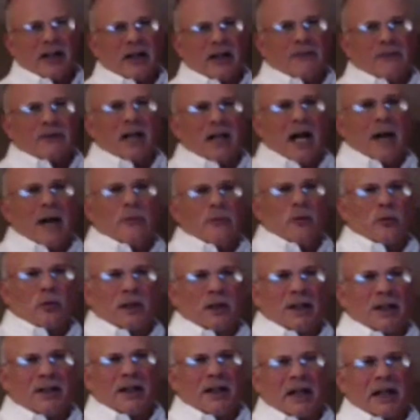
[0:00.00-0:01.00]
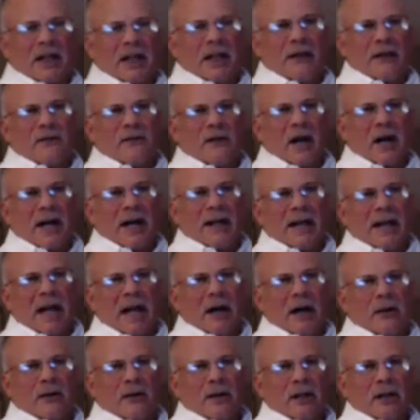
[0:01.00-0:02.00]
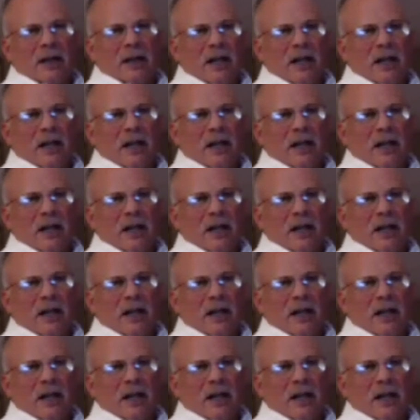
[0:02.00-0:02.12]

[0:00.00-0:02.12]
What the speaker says: enough time to really dig in and find out.